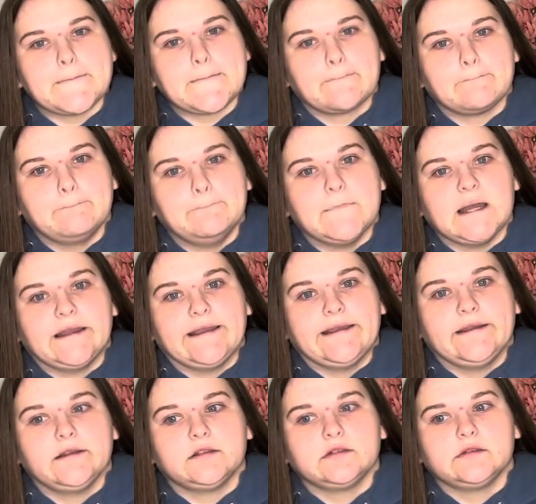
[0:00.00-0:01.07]

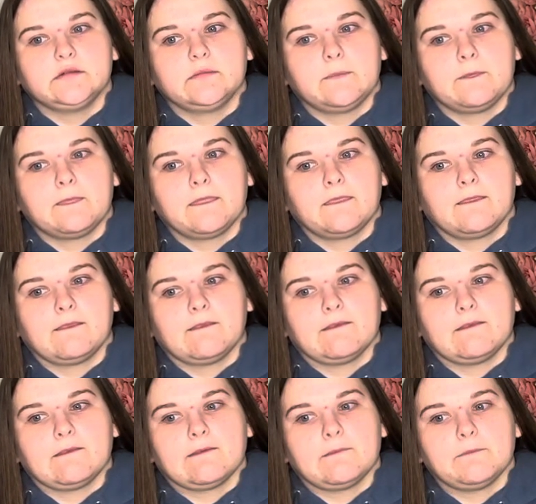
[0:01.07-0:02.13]
But
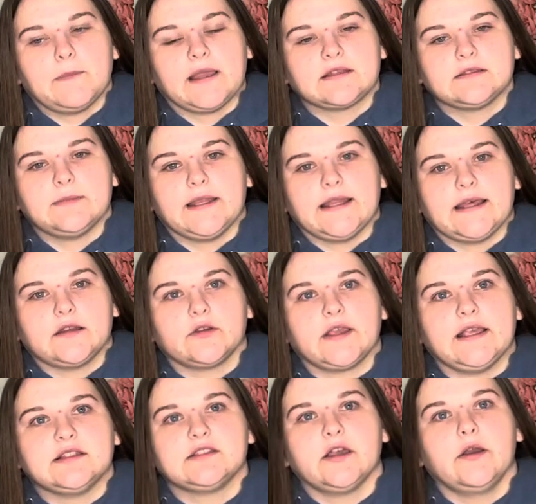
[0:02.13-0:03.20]
back to my dad. Okay,
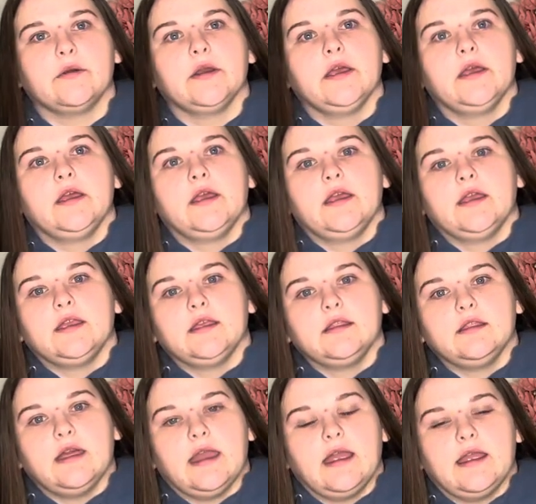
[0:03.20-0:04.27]
so
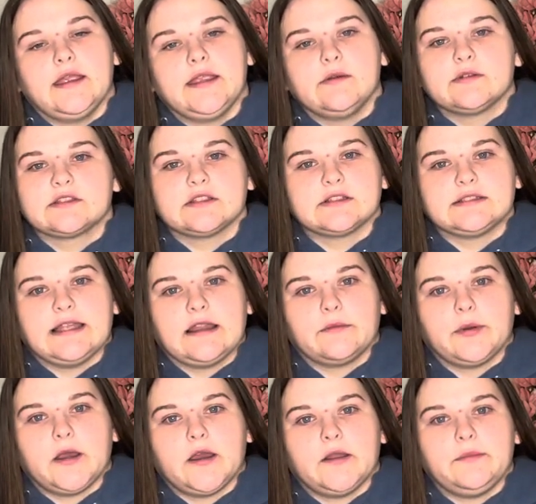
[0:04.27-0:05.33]
he was looked down
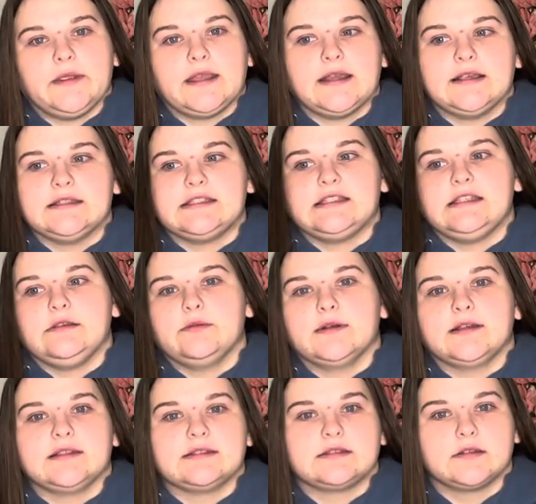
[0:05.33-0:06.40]
upon because he
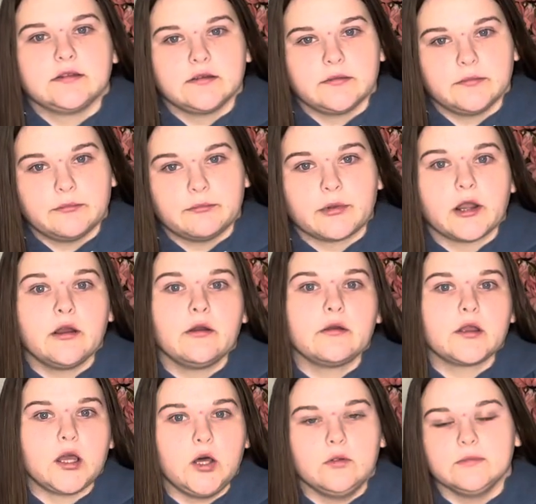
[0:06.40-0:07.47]
was broke,
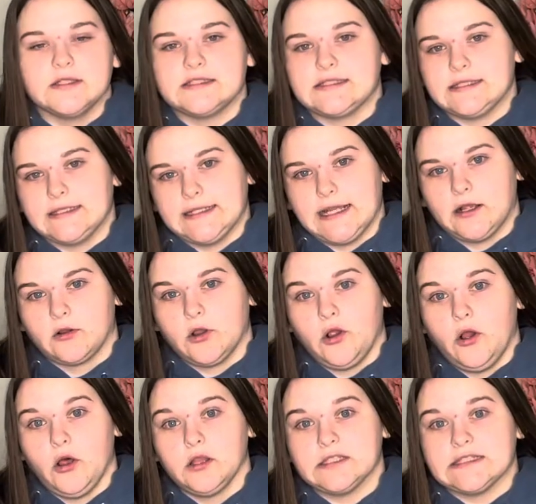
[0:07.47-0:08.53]
homeless, and an
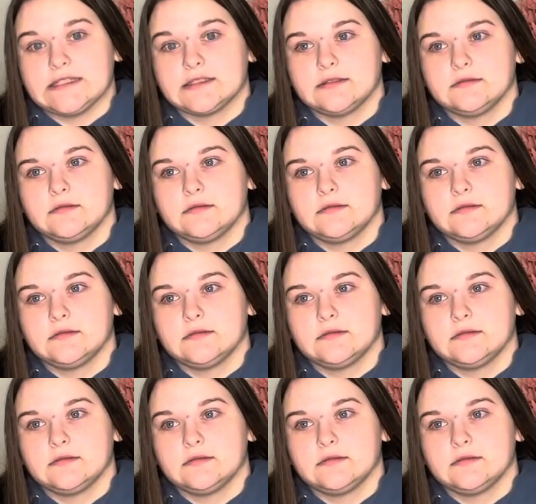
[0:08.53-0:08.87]
alcoholic.